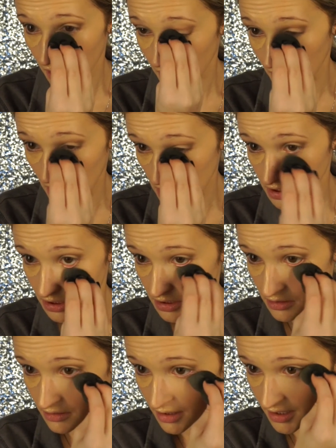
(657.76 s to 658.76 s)
And you just
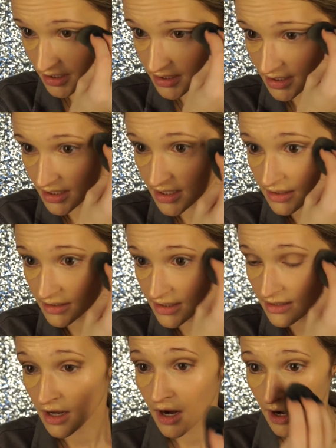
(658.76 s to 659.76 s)
do this until
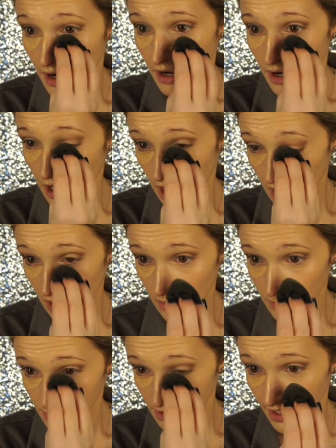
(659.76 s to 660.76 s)
it's
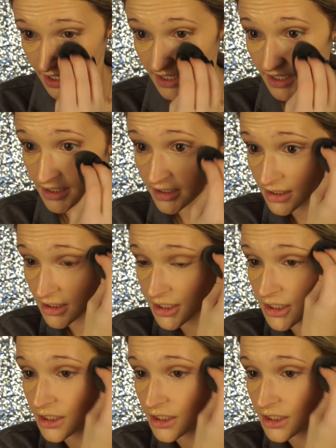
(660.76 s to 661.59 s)
blended to